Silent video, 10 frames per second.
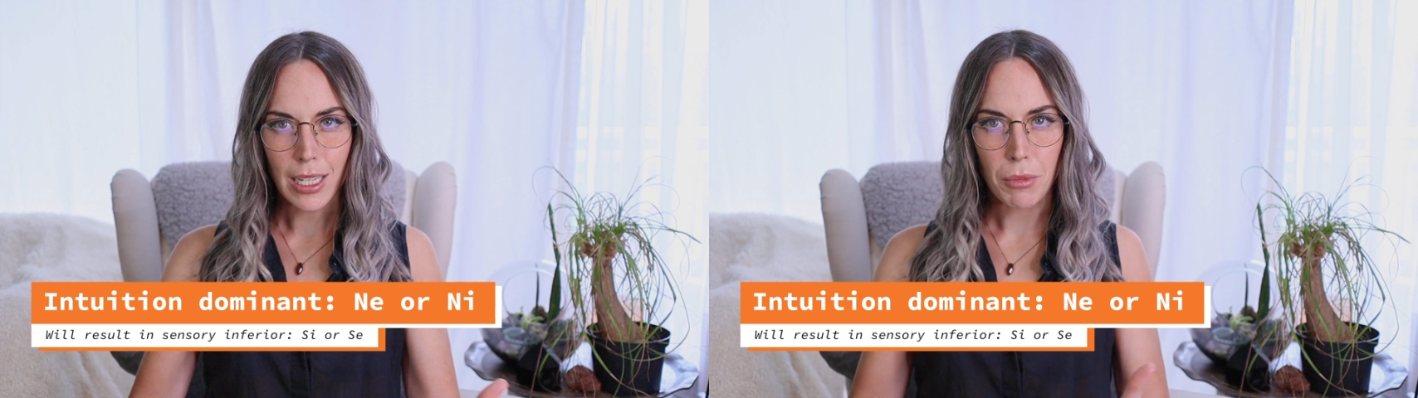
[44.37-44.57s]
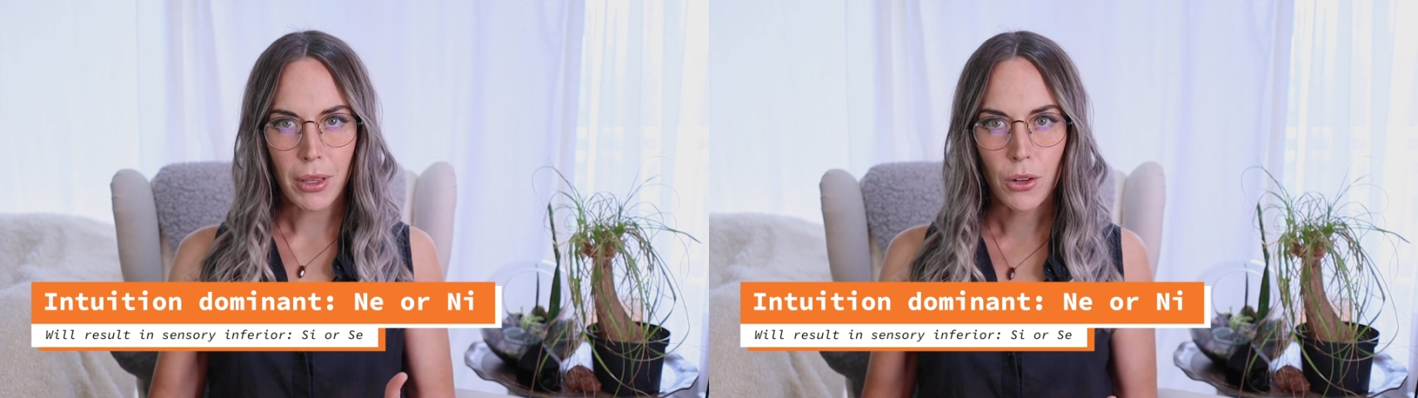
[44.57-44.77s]

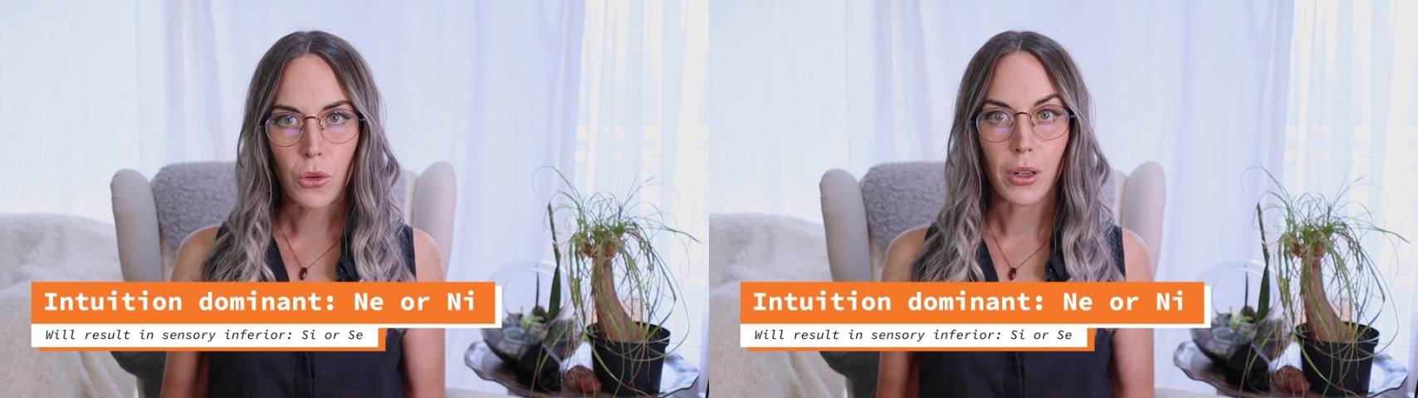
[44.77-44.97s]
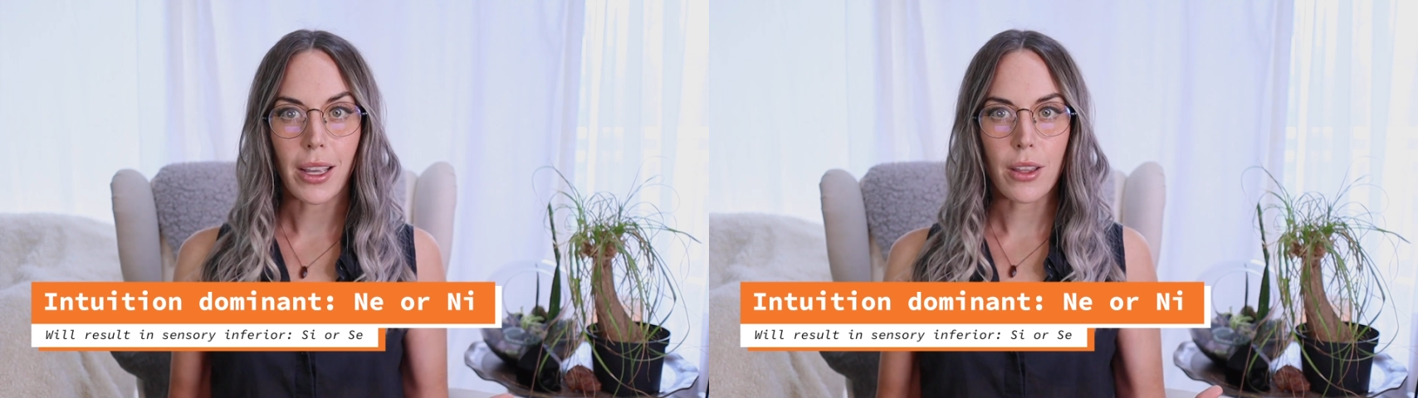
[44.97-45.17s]
demon
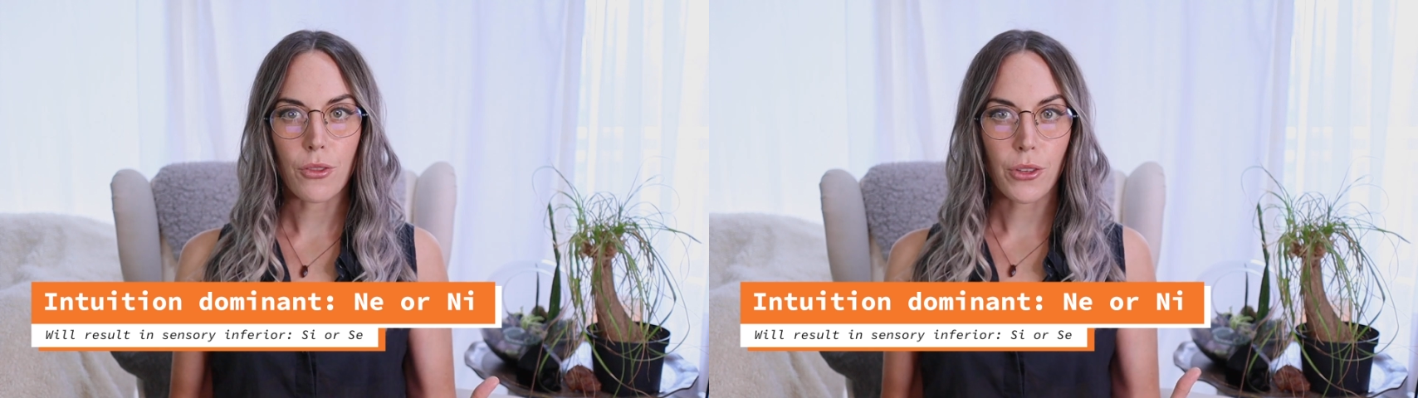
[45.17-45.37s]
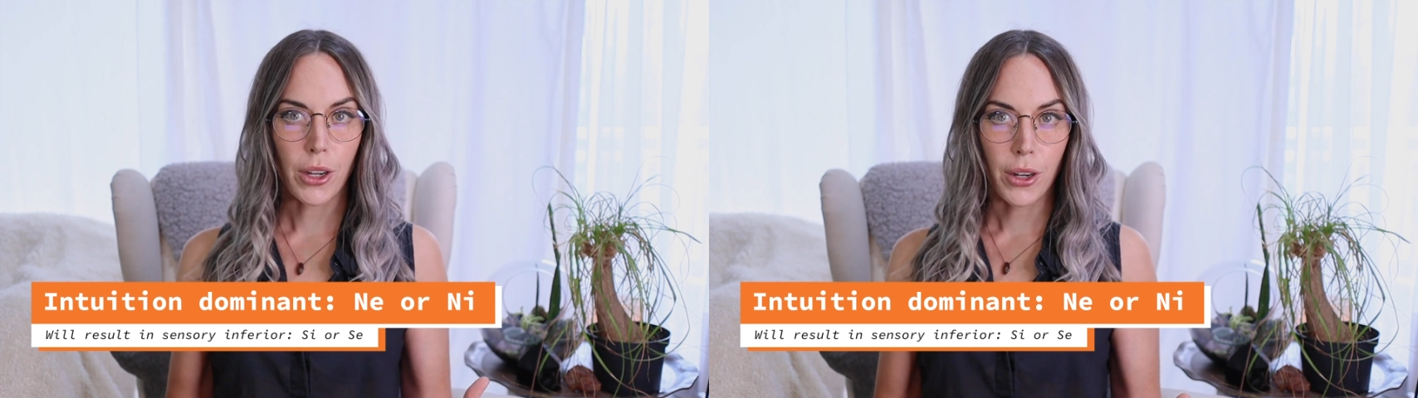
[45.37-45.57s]
or
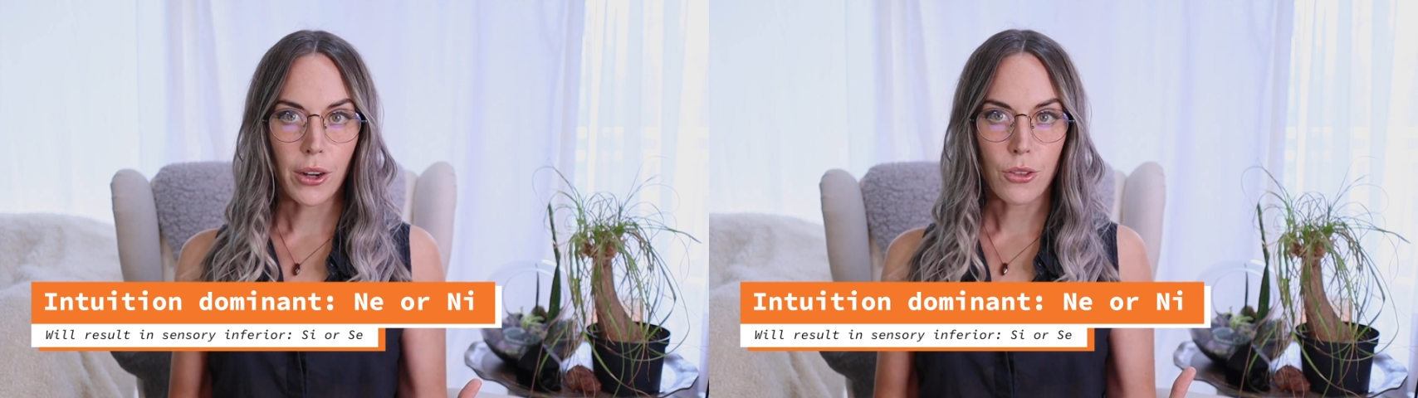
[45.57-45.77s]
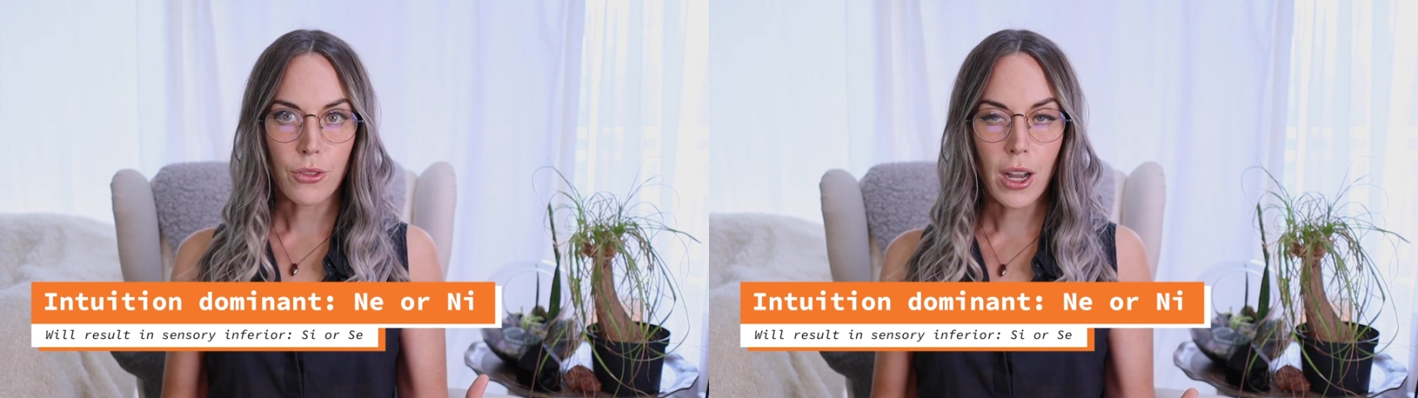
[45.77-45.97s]

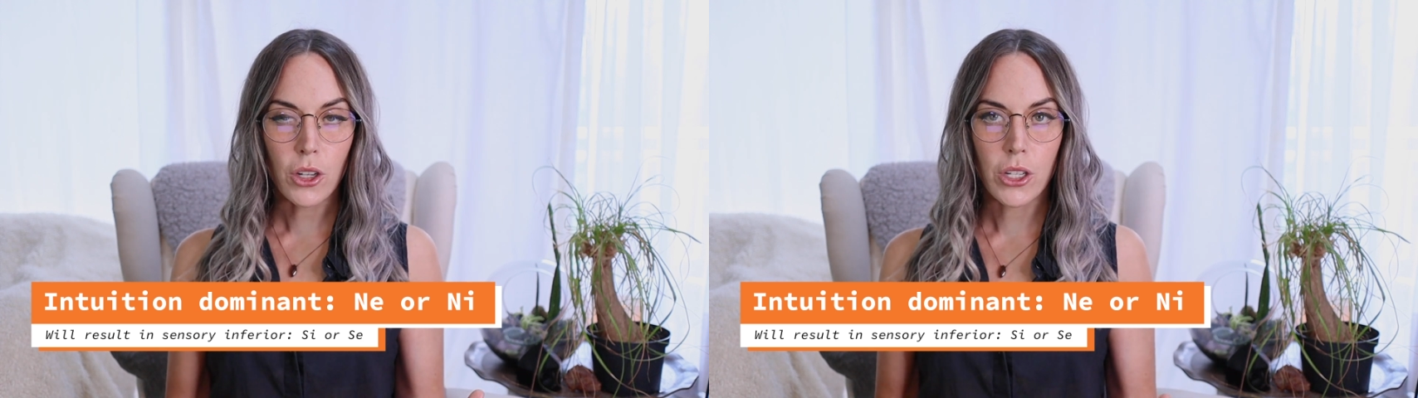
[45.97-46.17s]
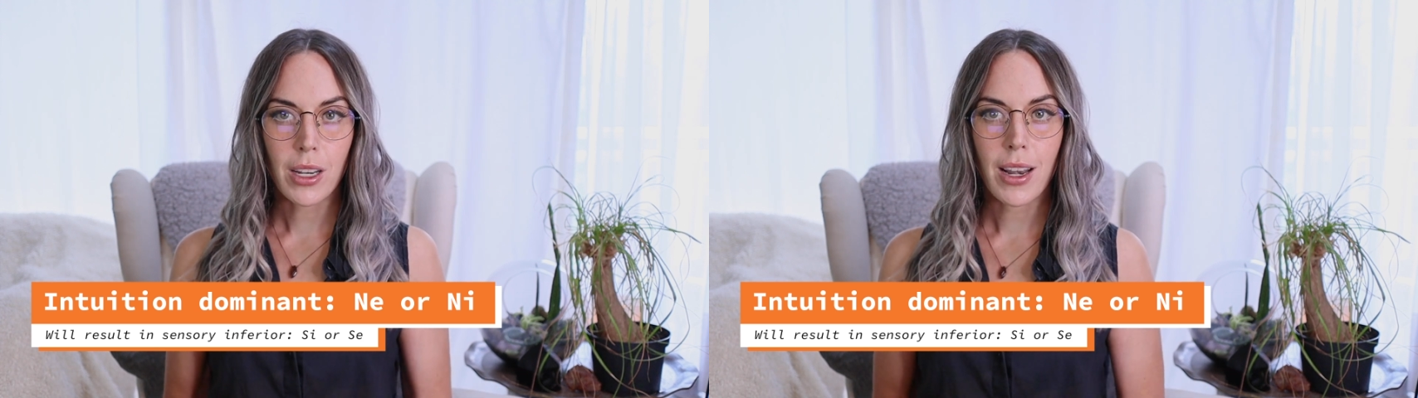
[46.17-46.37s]
inferior
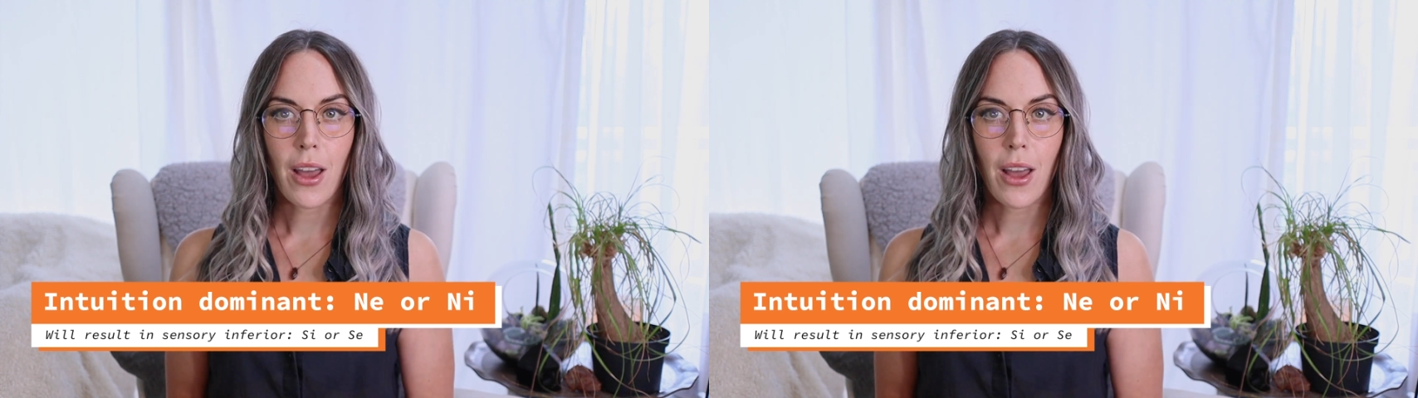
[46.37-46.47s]
function.